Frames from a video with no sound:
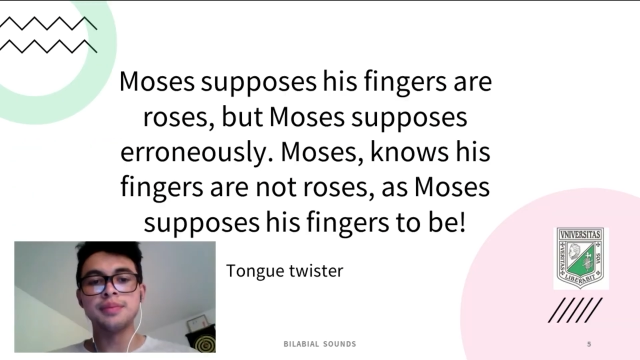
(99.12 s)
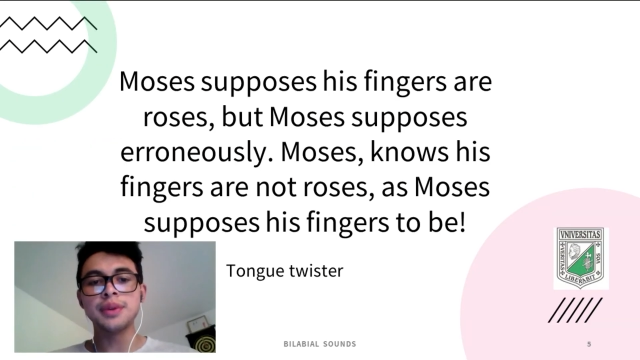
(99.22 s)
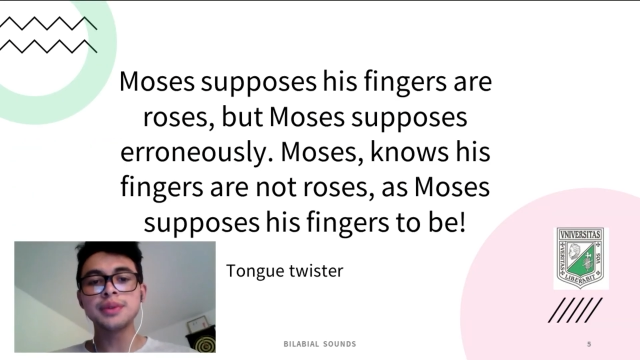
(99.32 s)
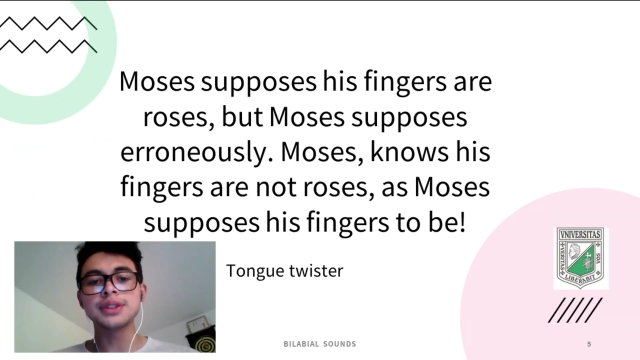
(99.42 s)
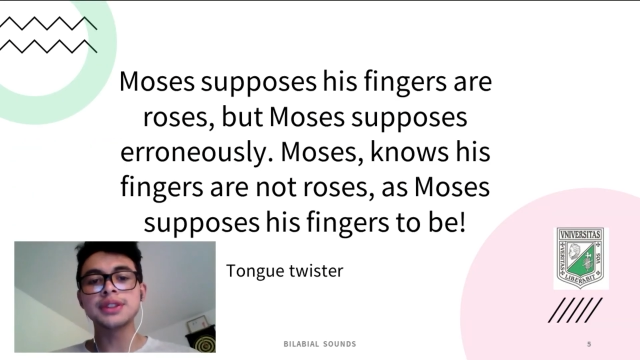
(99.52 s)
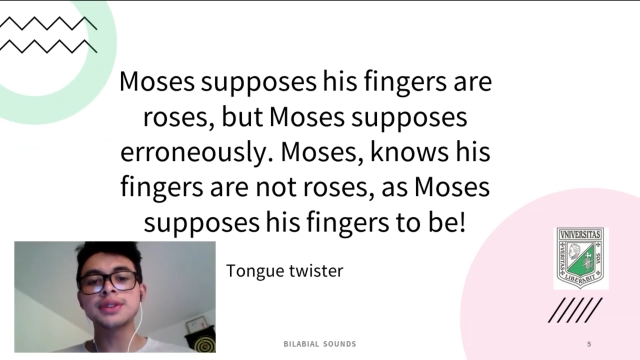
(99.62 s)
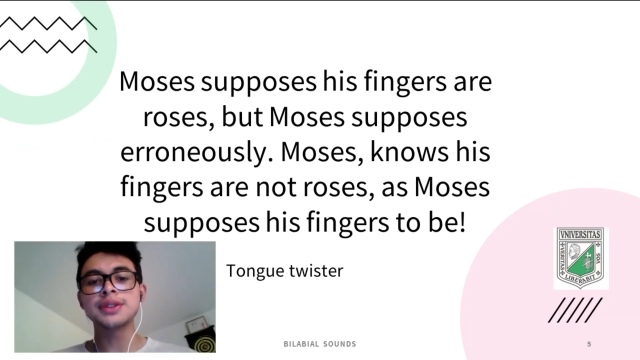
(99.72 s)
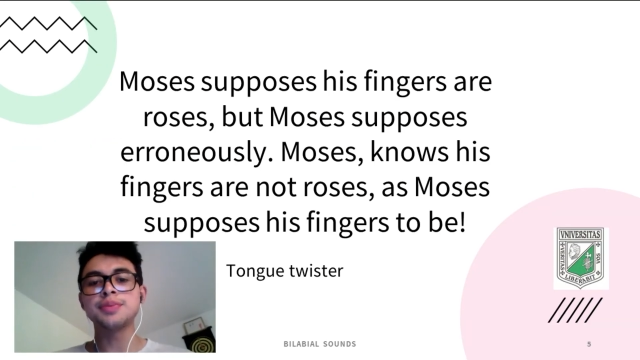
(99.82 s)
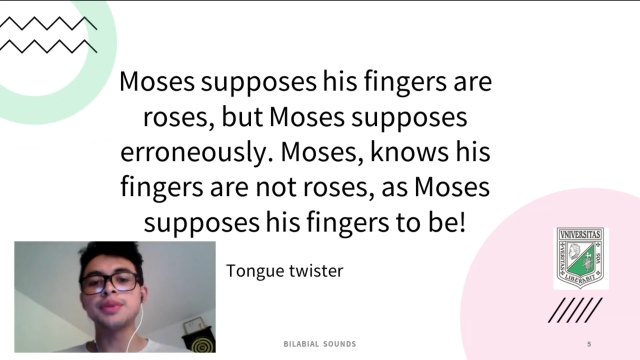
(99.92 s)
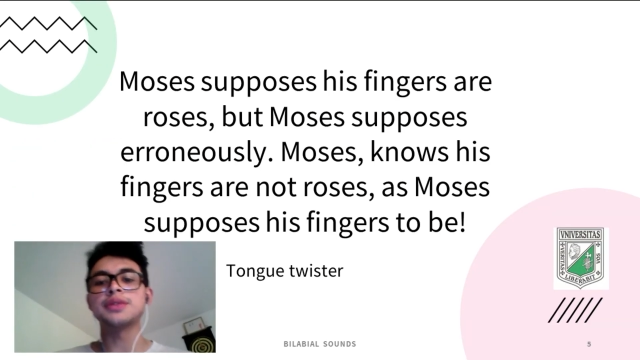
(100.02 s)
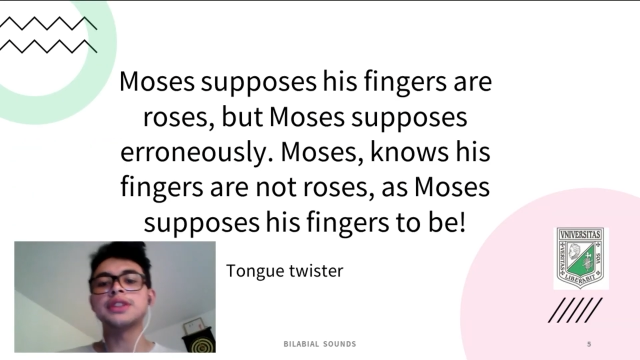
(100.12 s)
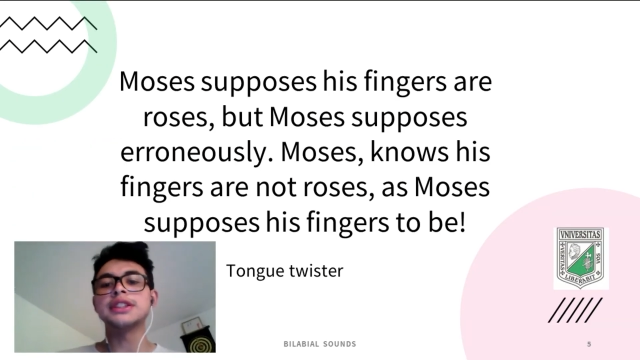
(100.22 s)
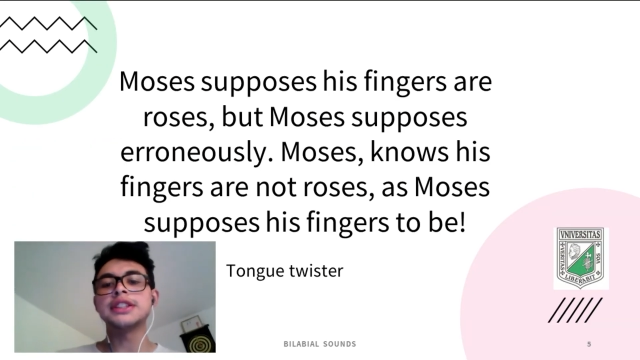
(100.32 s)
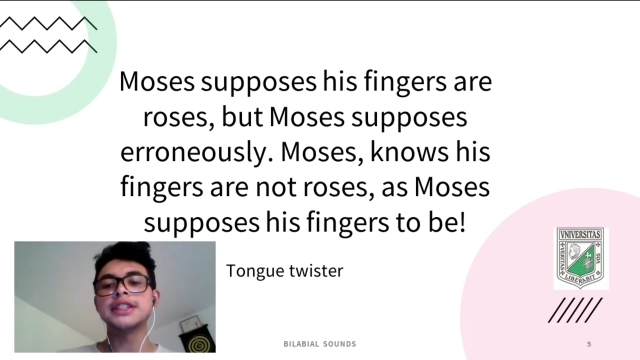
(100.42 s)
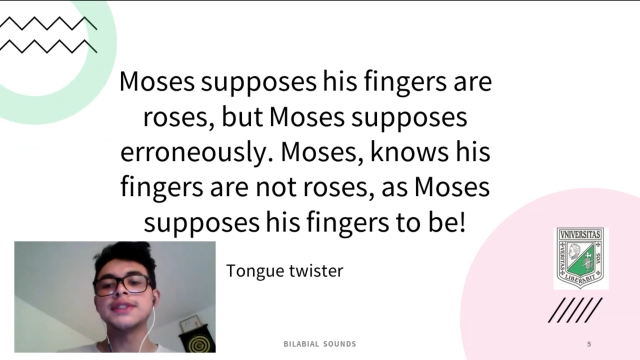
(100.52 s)
Moses
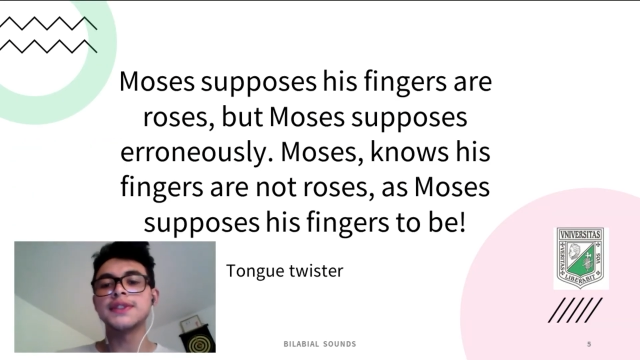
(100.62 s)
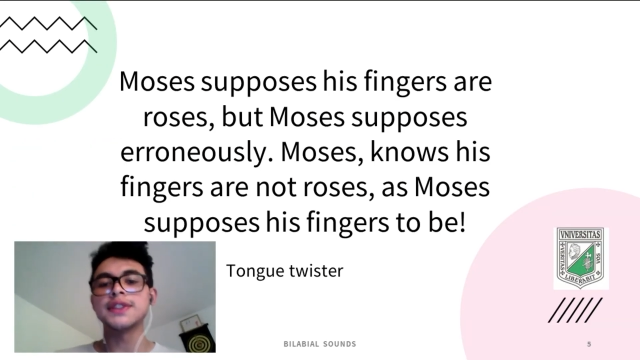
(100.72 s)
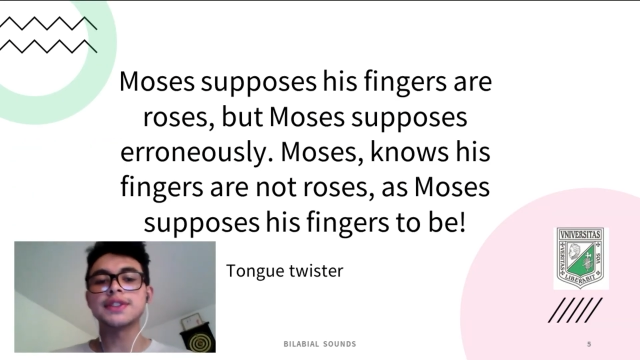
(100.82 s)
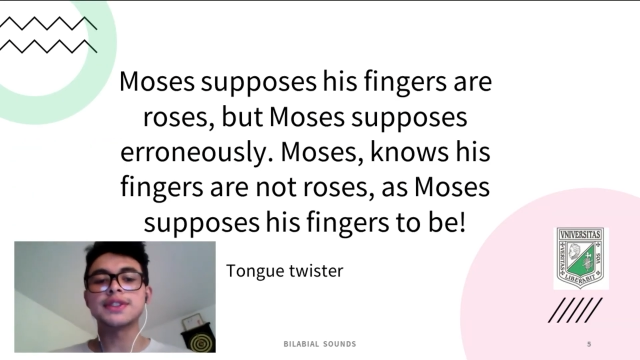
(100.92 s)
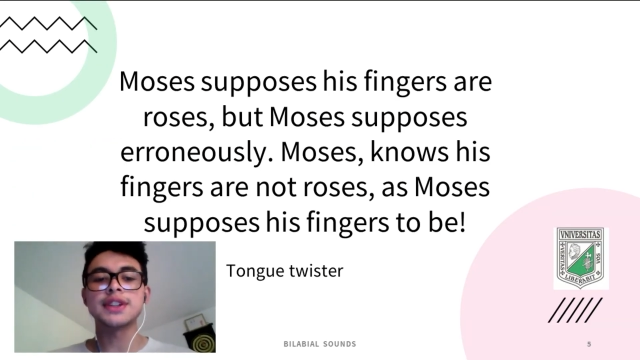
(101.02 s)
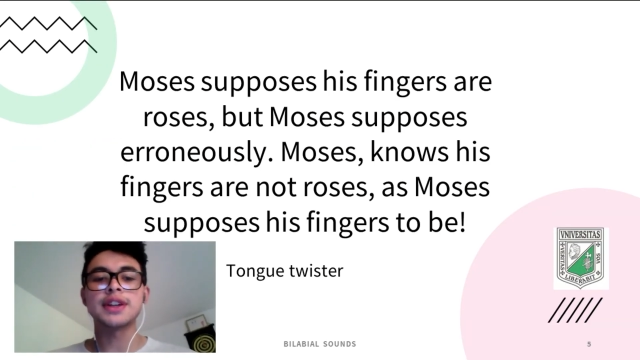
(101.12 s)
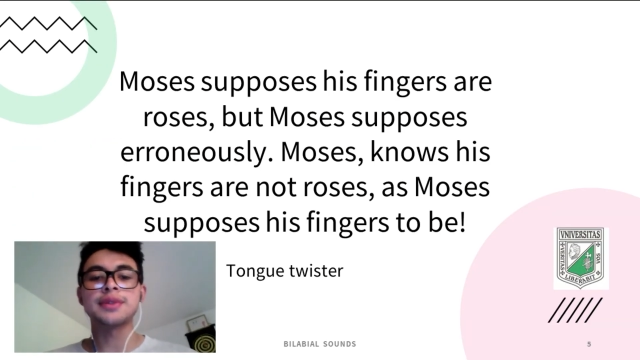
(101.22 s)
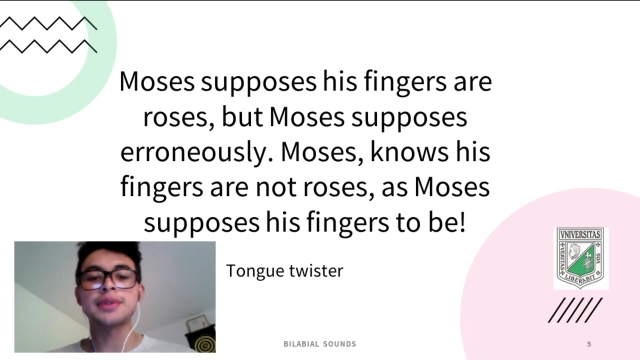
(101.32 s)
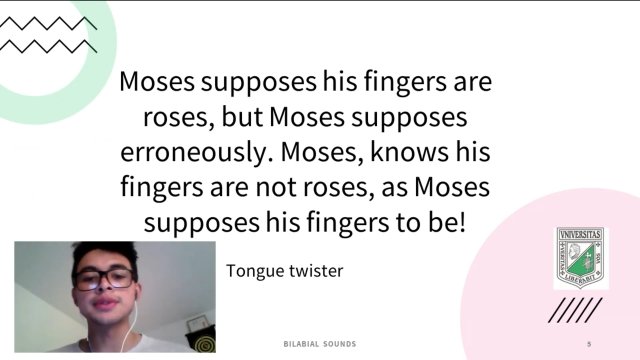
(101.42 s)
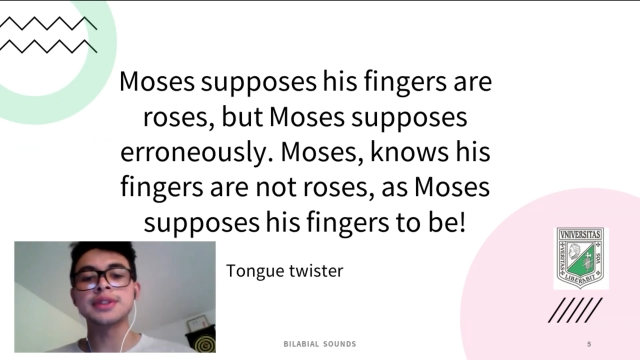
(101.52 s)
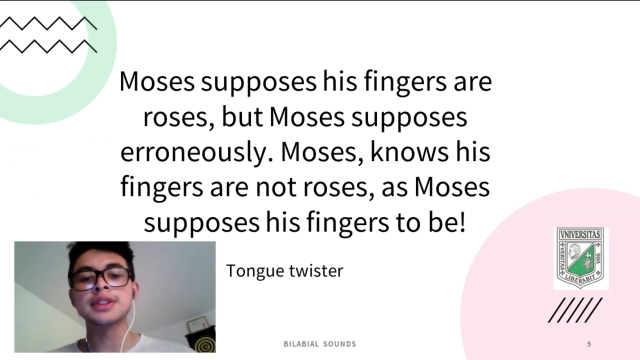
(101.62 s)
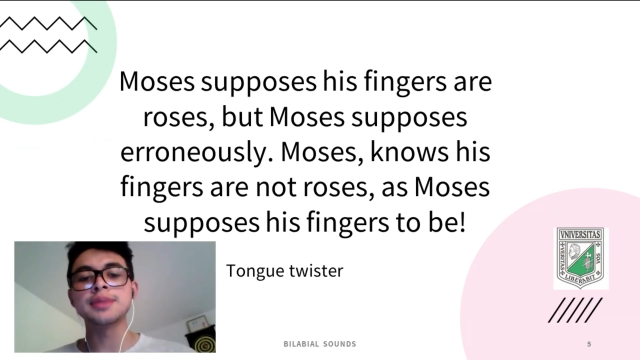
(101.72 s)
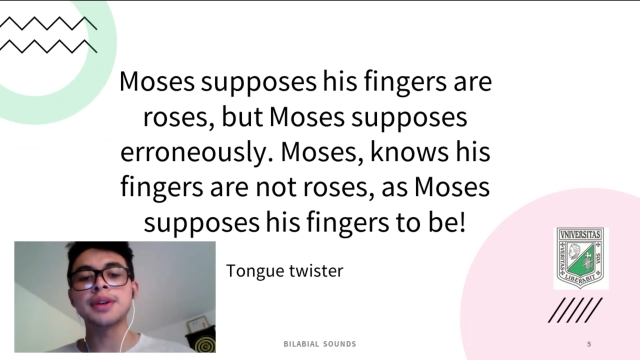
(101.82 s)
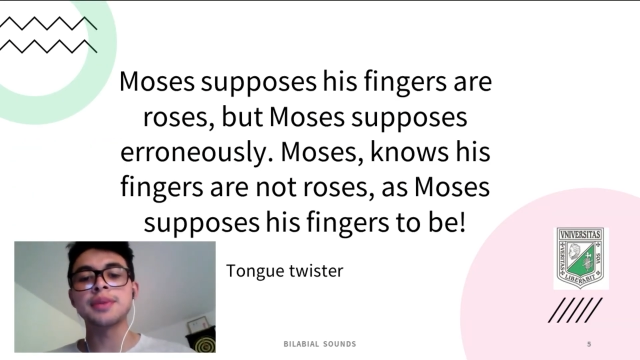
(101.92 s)
supposes distinguished her roses,